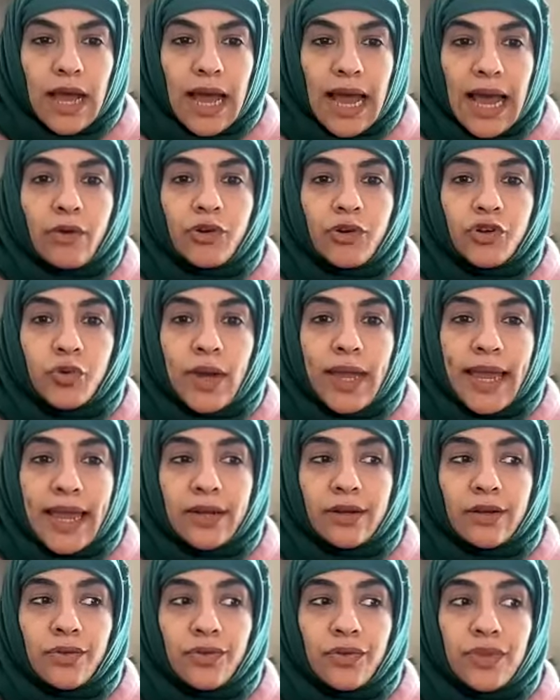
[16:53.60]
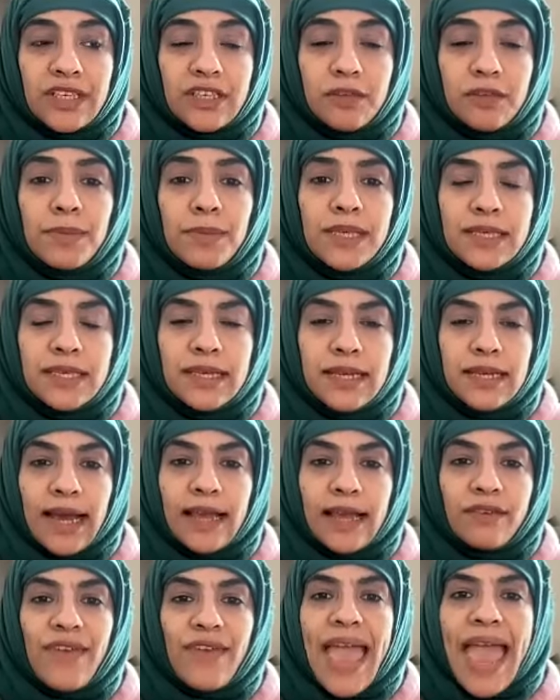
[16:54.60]
How do I handle this busy
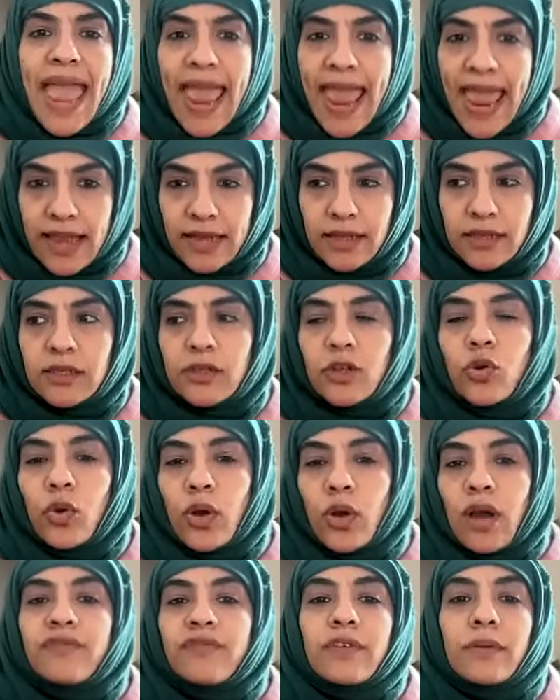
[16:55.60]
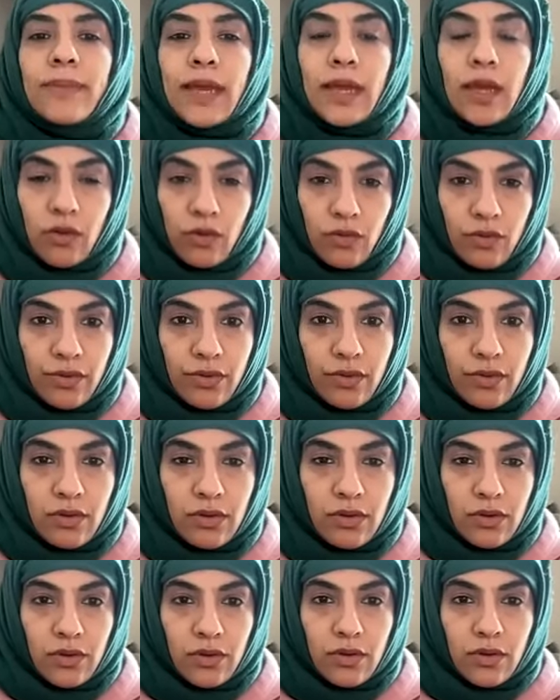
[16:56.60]
life and look after my health?
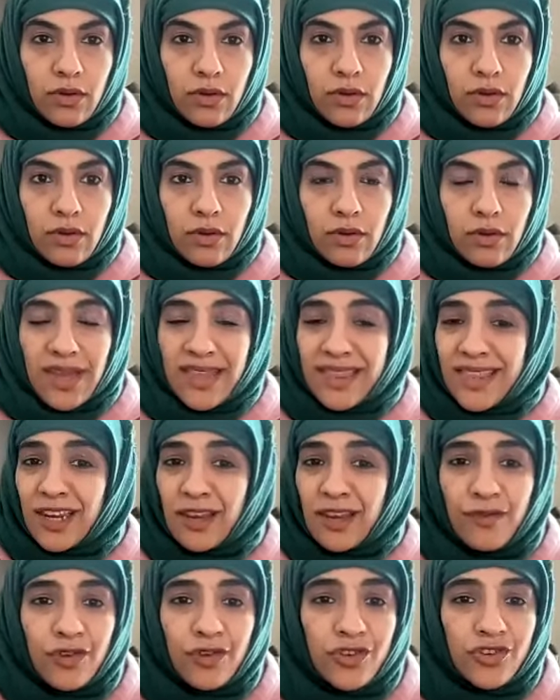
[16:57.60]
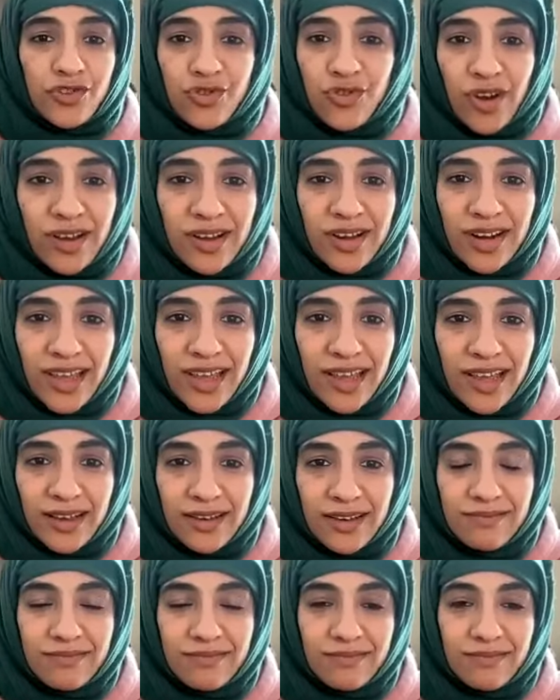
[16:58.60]
And then if you're
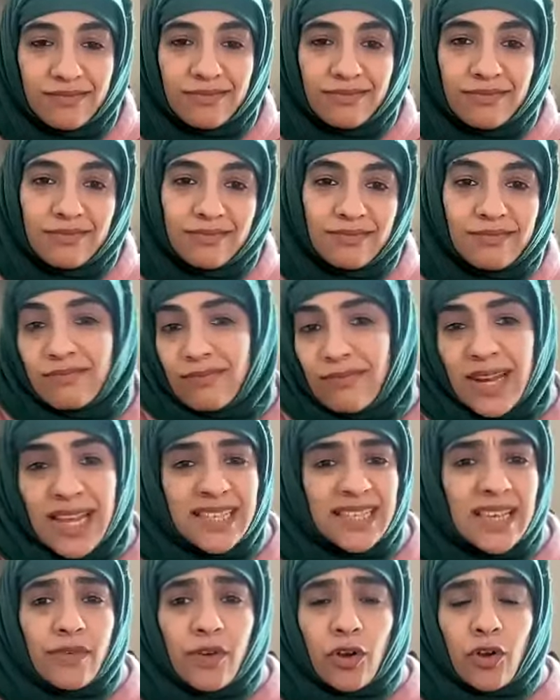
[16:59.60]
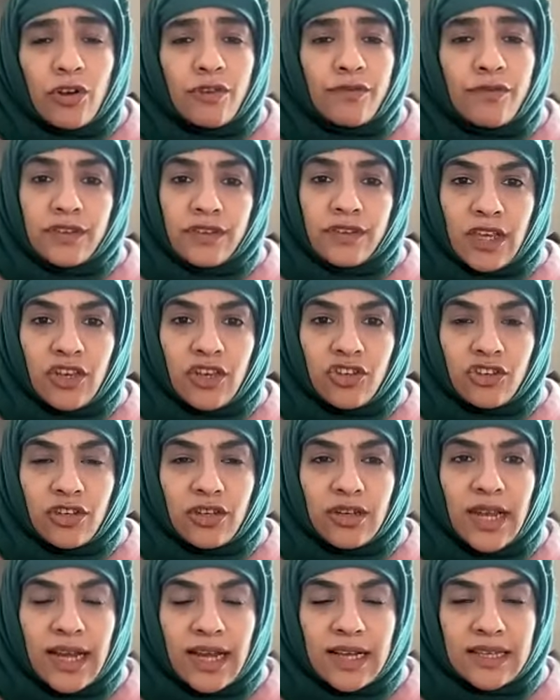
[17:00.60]
struggling, let's have a
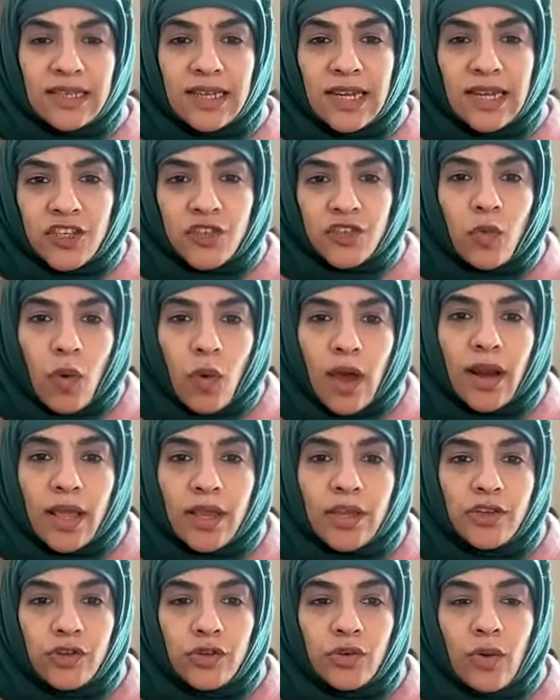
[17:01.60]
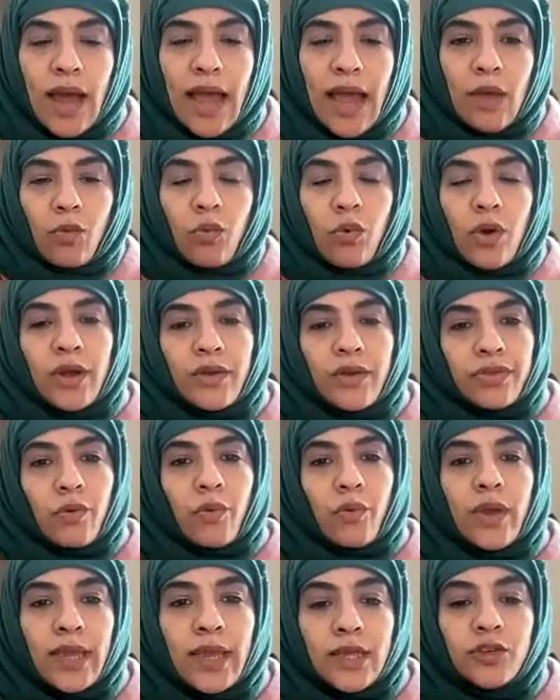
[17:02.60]
conversation. Like I said, it's what I do. I work the
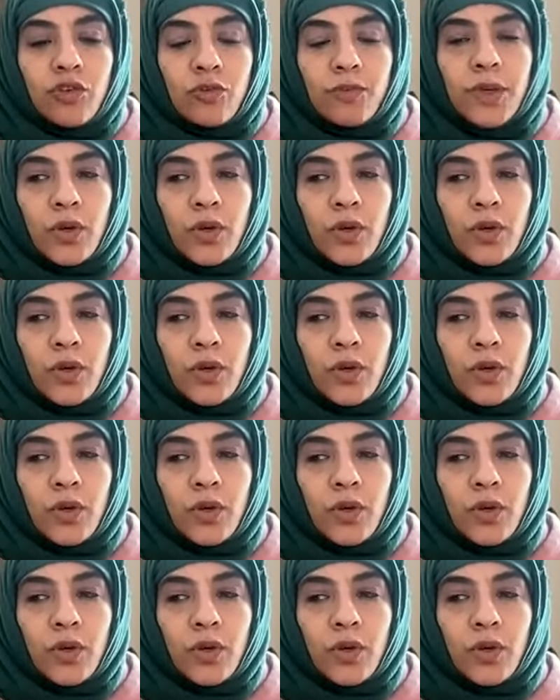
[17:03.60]
way I do